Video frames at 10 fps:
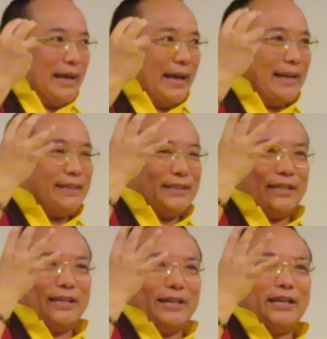And
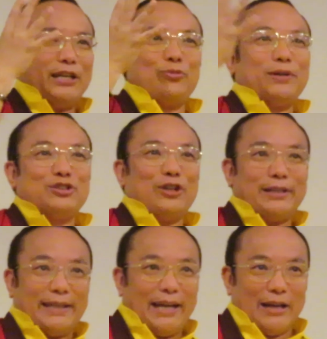it was
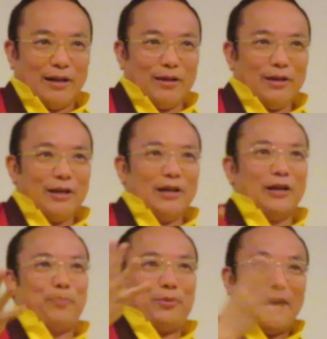not there.
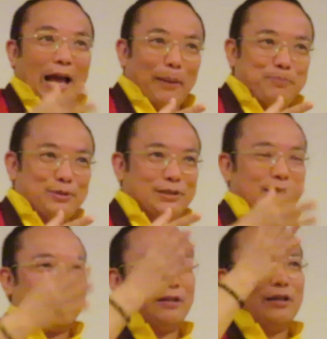Perhaps
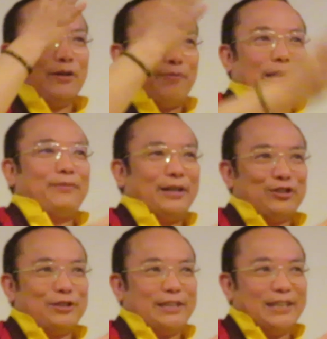
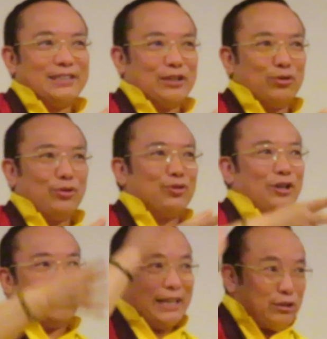500 years ago,
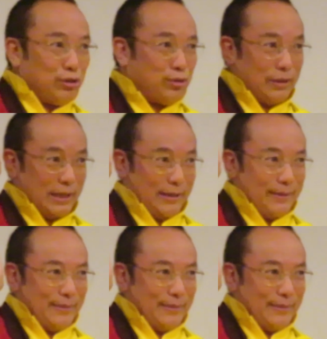not necessary.